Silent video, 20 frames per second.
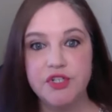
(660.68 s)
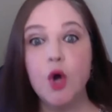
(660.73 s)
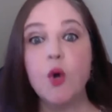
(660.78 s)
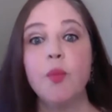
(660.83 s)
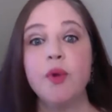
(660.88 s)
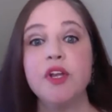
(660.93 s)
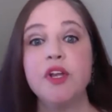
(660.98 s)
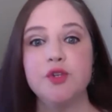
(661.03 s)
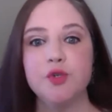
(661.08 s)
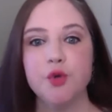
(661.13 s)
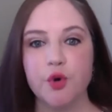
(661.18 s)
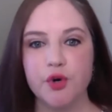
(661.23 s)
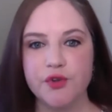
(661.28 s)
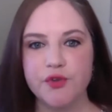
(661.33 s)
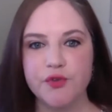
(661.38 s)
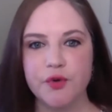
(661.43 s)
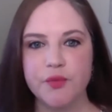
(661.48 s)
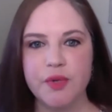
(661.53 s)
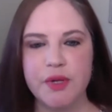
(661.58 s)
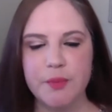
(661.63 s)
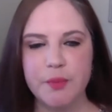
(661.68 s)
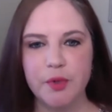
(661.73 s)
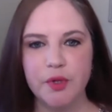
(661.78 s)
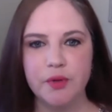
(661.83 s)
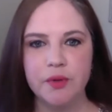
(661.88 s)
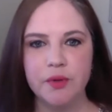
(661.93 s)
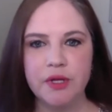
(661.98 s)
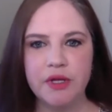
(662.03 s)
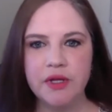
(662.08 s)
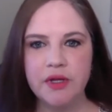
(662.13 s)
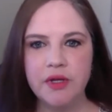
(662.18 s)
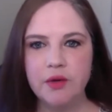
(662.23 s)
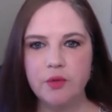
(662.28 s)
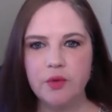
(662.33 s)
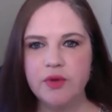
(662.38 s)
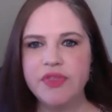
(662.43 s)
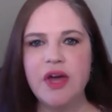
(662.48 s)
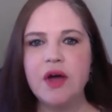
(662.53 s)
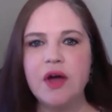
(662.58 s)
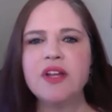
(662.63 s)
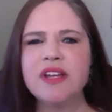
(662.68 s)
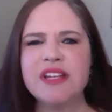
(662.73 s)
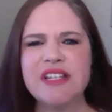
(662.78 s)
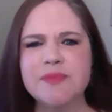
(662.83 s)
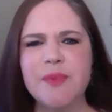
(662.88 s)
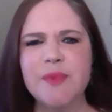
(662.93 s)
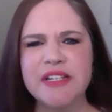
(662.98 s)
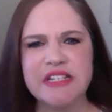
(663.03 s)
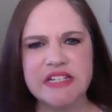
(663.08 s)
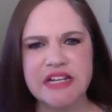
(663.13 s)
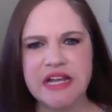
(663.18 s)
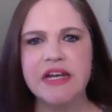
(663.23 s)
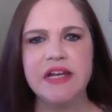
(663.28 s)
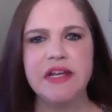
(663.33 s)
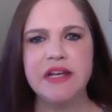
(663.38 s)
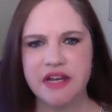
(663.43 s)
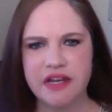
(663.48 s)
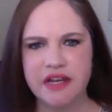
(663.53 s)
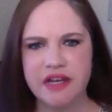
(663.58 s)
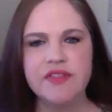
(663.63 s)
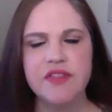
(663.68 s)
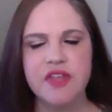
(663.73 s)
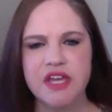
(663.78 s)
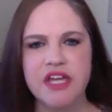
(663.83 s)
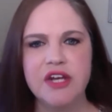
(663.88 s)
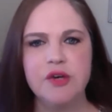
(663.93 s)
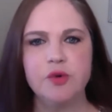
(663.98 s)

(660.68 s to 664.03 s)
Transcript: opening doors for people without expecting anything in